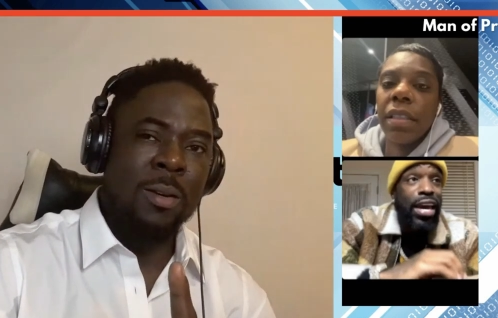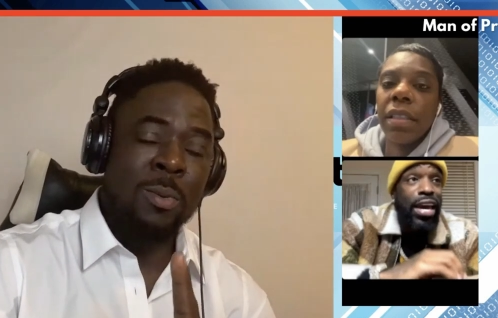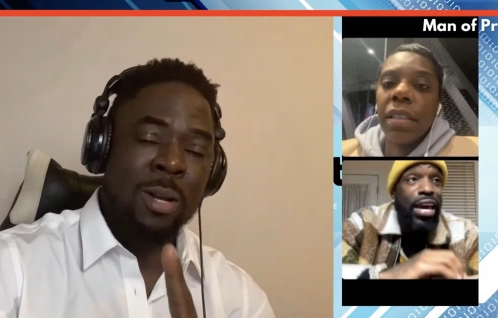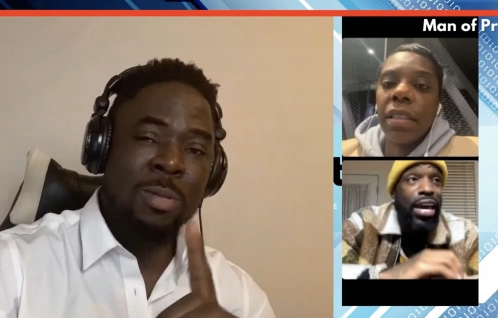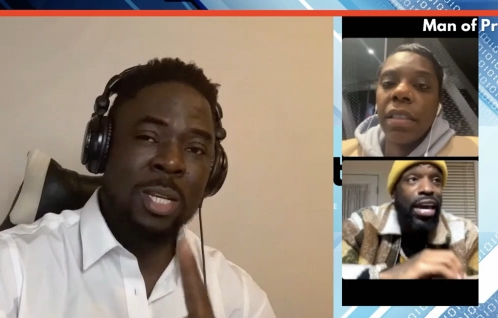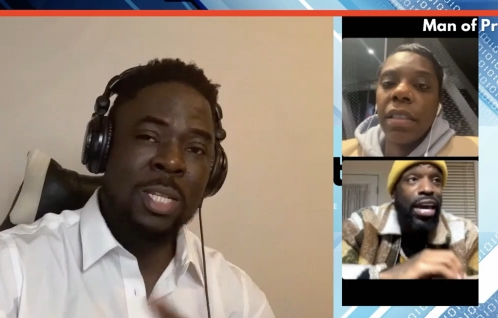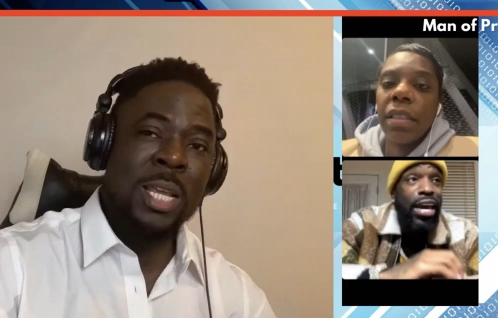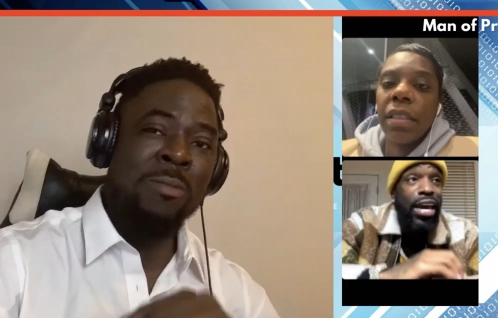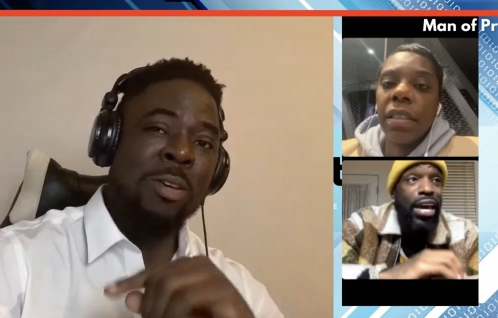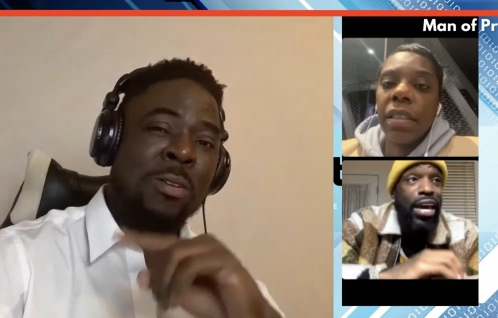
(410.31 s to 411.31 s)
Speaker 1: What I'm saying is
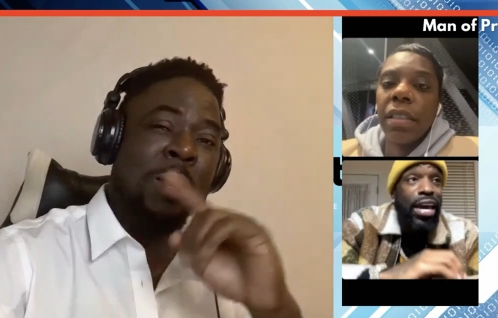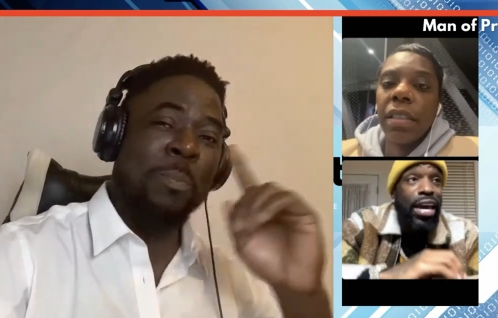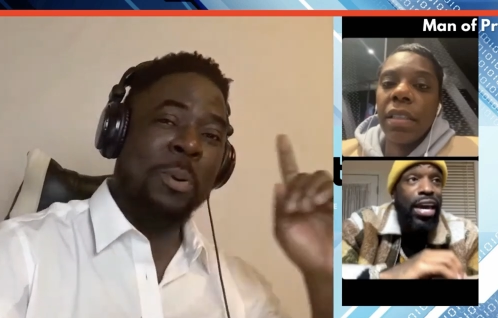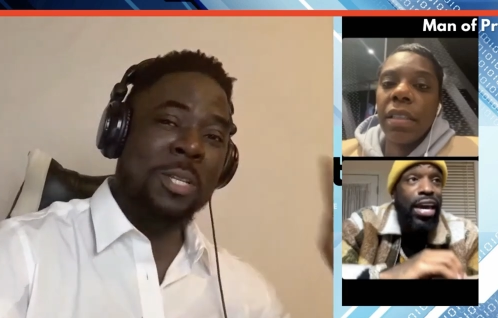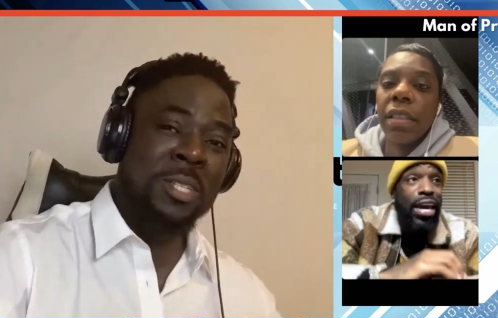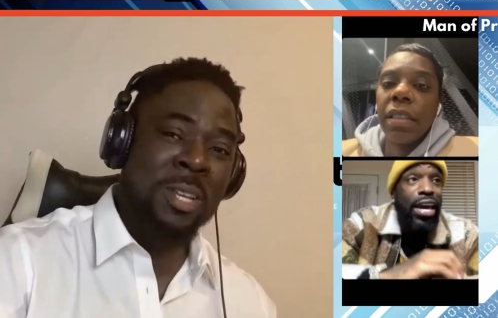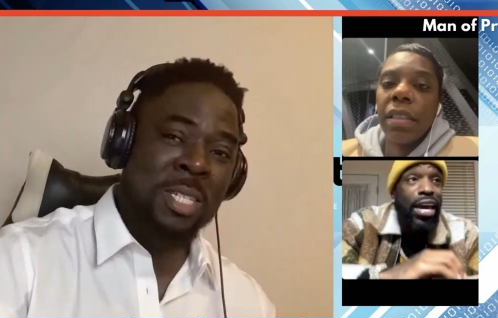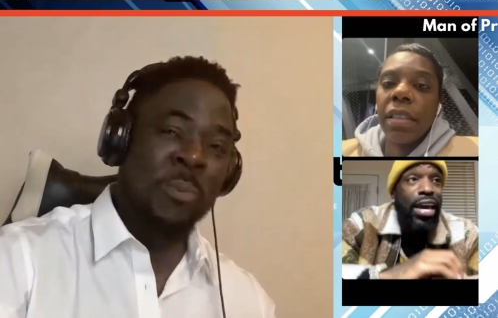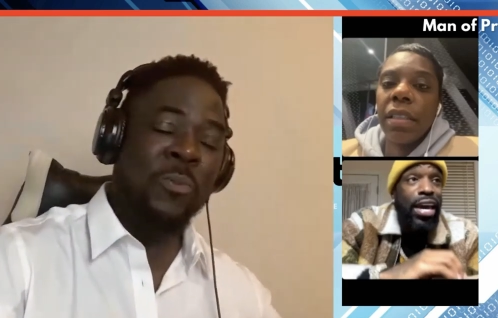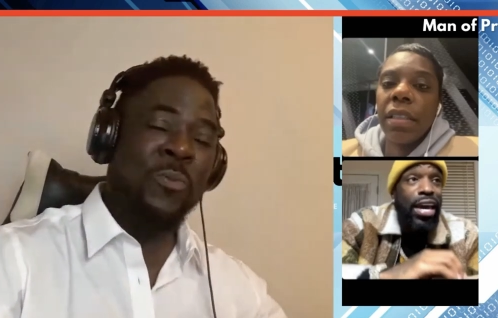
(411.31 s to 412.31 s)
that if the other person
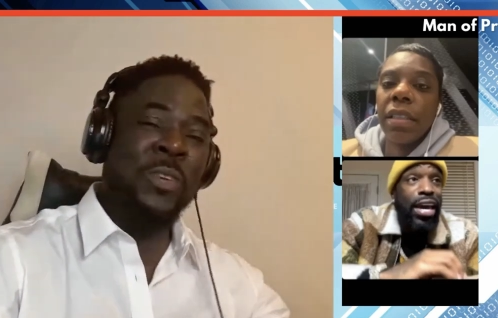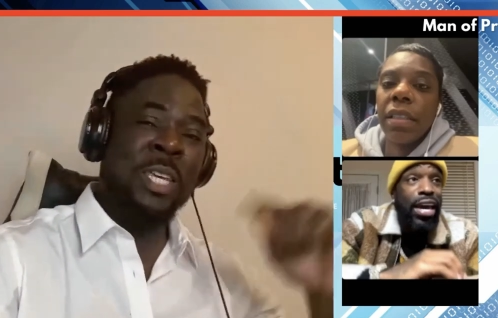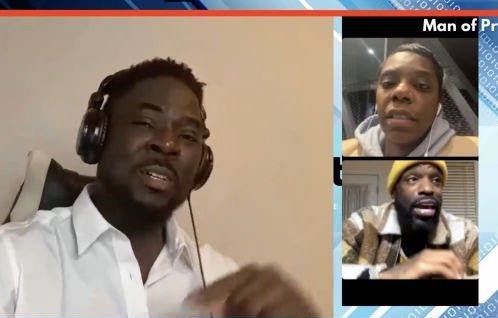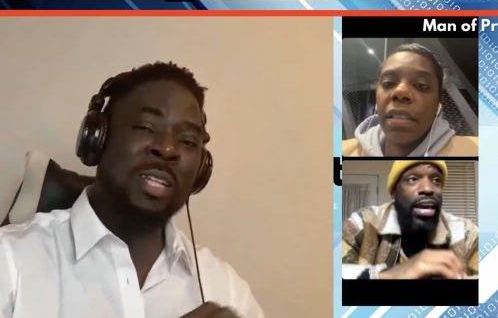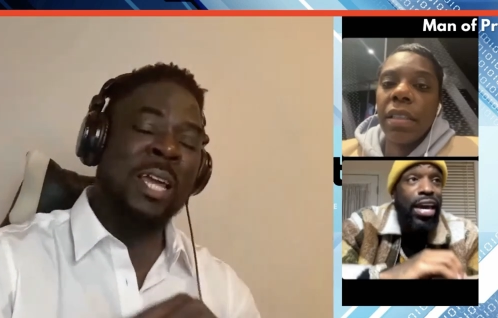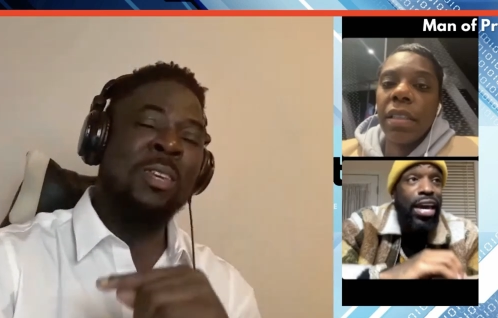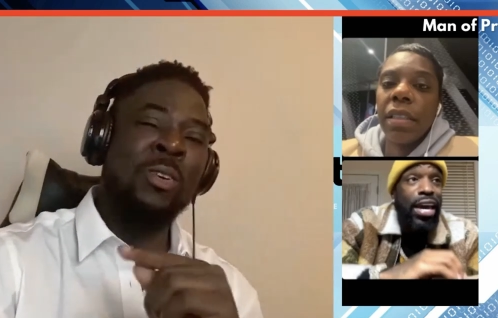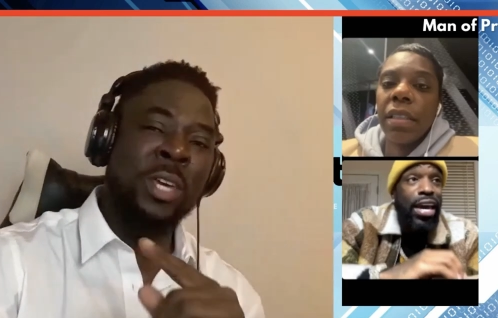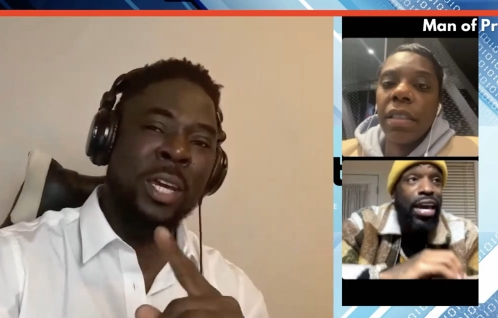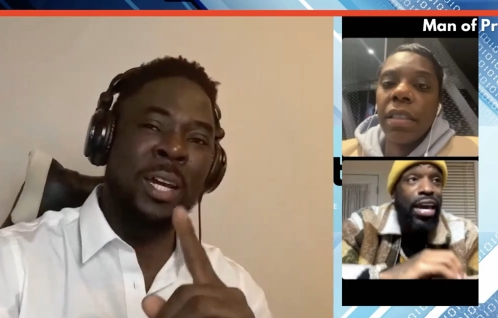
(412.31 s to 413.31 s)
doesn't feel like you
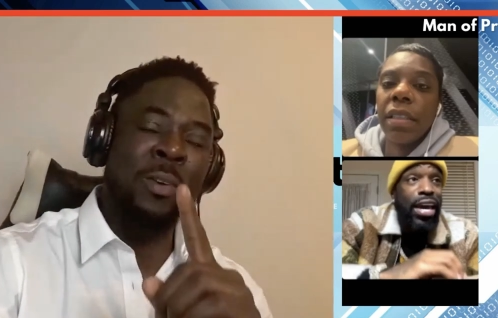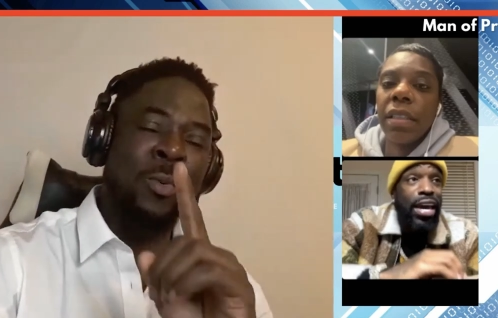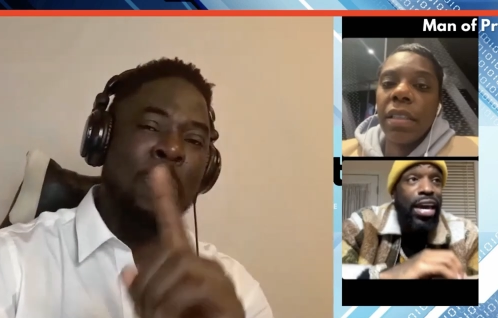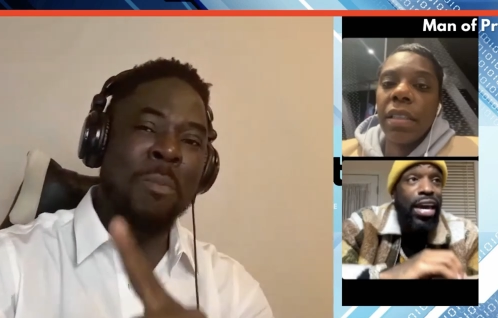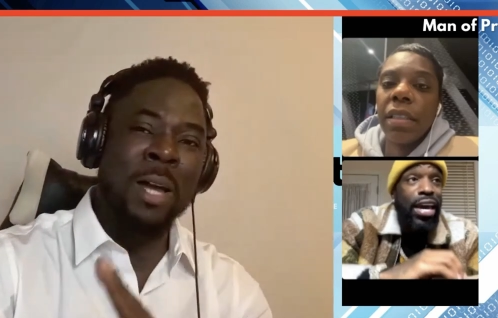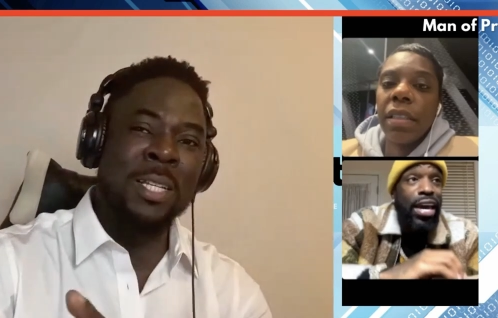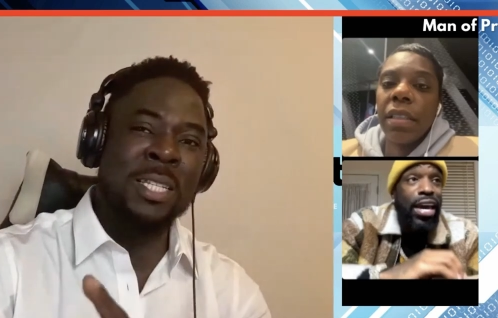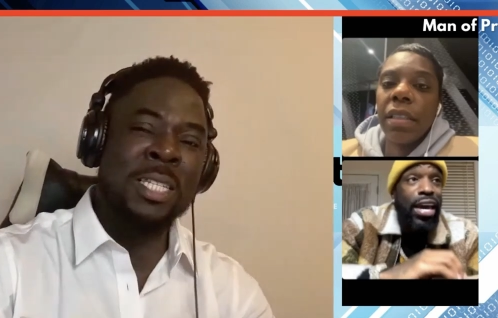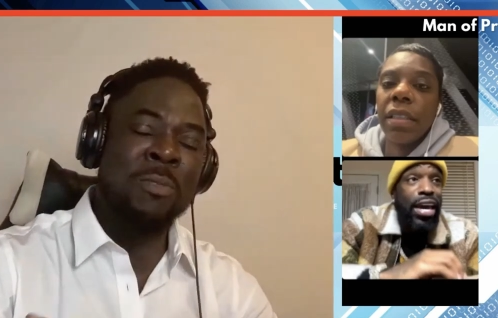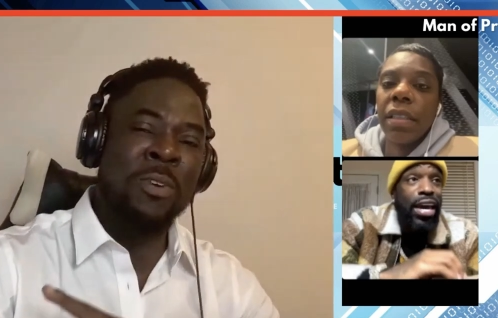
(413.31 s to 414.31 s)
care, what matters
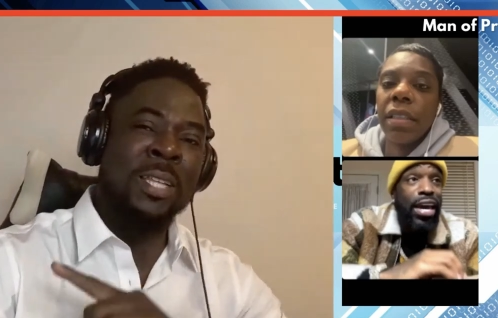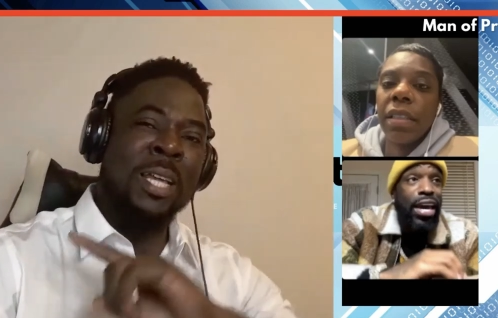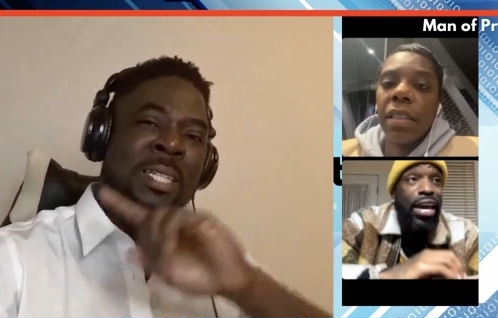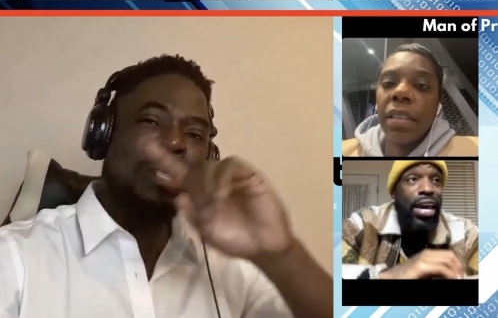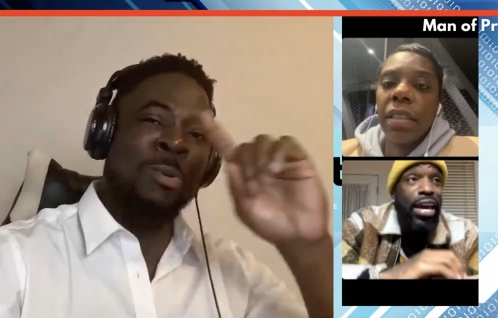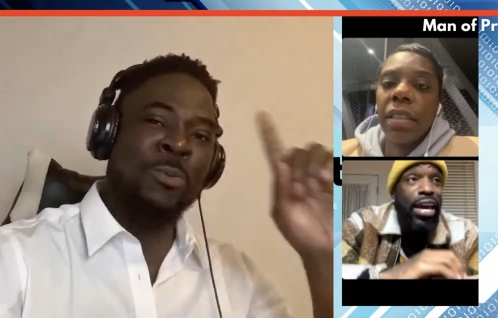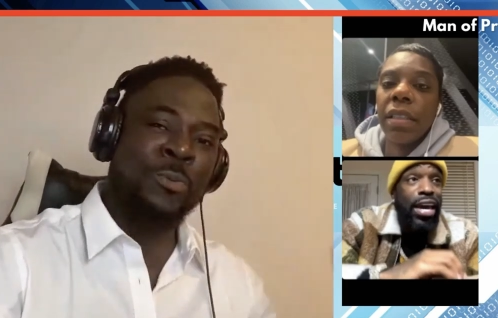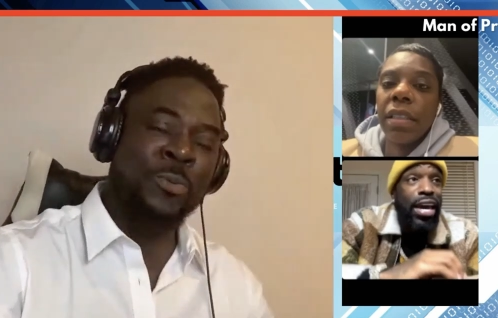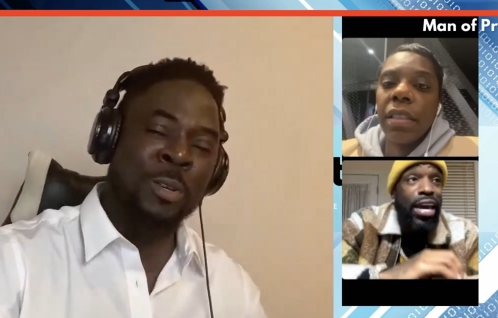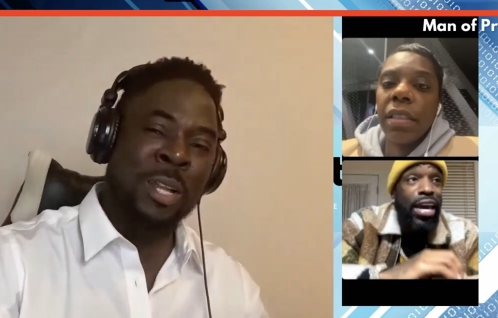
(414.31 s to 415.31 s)
is the fact that they don't
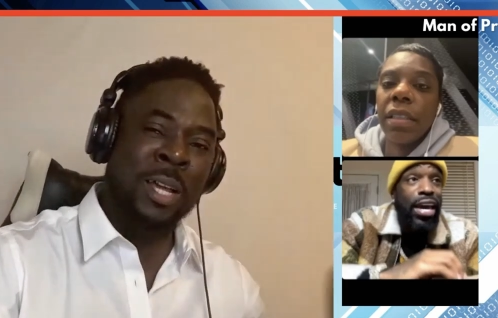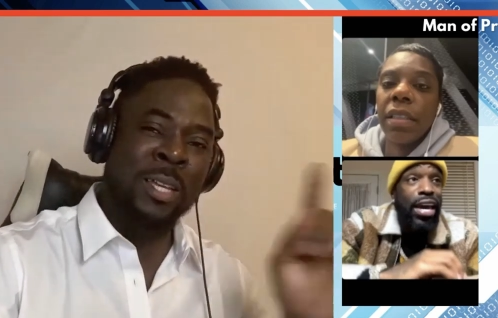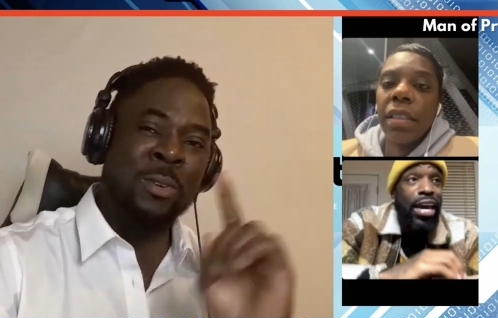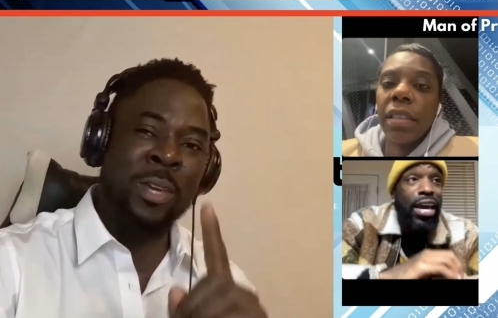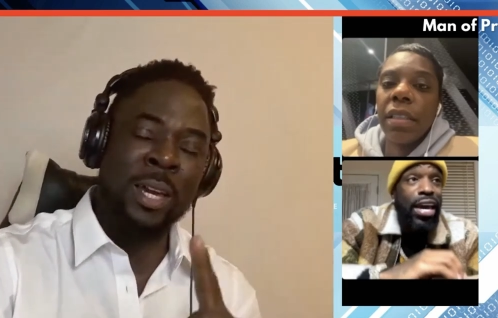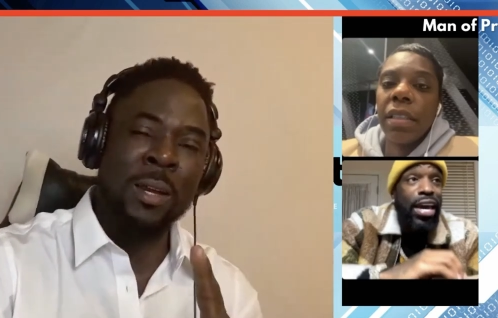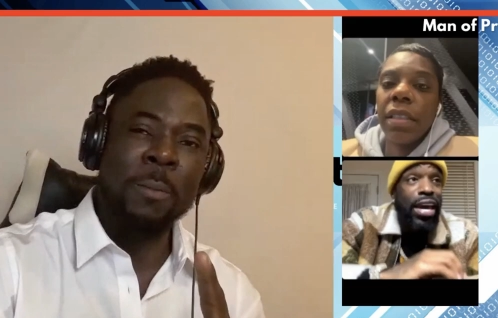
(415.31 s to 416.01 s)
feel like you care.